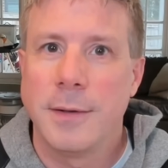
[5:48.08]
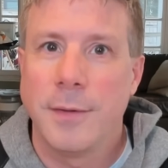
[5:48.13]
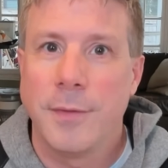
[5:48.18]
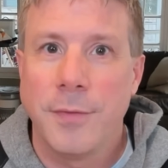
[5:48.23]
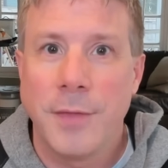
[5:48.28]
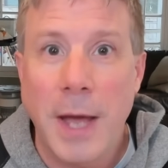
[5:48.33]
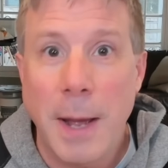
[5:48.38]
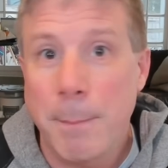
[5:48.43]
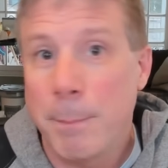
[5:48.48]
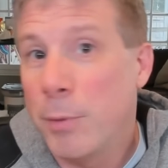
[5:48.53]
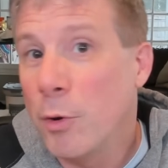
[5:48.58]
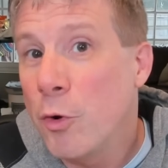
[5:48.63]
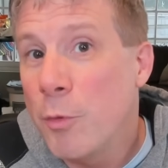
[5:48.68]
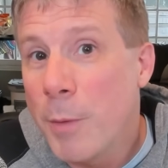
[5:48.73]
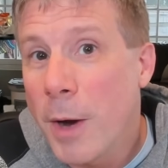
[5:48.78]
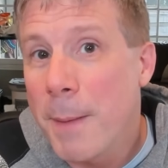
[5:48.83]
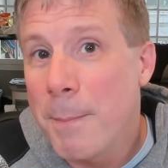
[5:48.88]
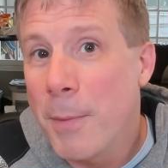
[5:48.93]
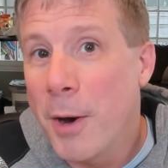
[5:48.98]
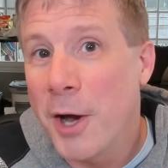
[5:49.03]
That blew
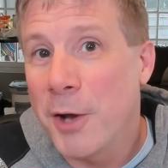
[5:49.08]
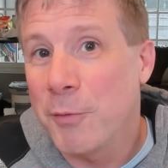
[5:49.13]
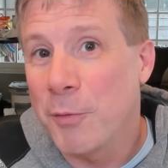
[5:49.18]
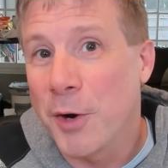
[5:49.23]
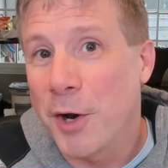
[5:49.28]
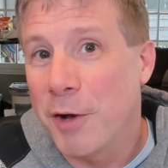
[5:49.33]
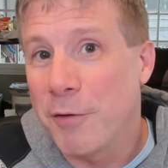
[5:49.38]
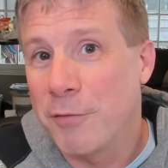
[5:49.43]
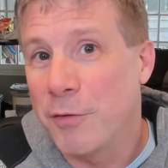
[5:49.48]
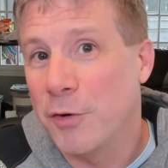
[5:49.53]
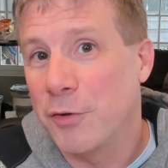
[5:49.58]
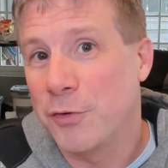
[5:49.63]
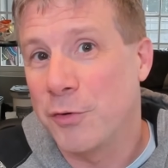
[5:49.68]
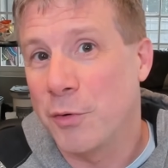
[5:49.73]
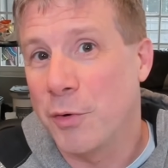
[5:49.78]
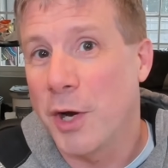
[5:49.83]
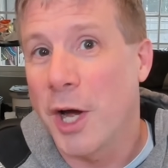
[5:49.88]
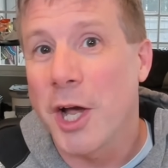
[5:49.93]
my mind when I first saw it.